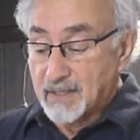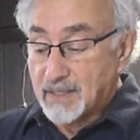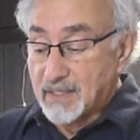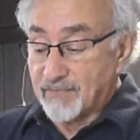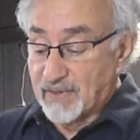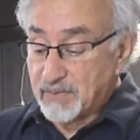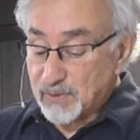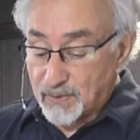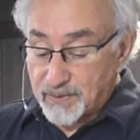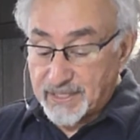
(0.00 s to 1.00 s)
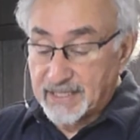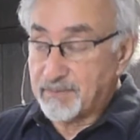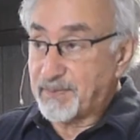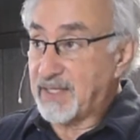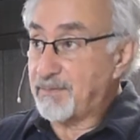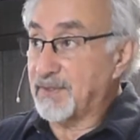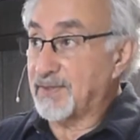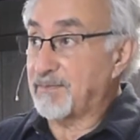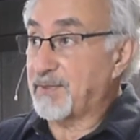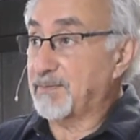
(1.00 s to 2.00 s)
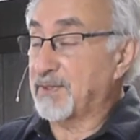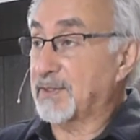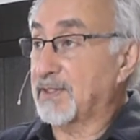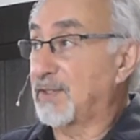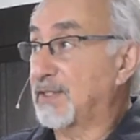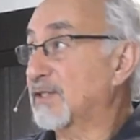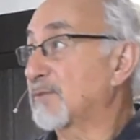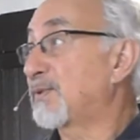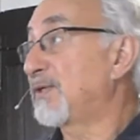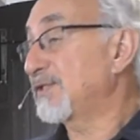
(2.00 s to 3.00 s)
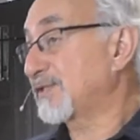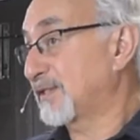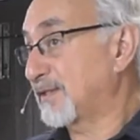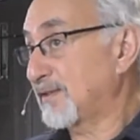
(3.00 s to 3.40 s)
If I'm glorying in people, then people are going to look at the person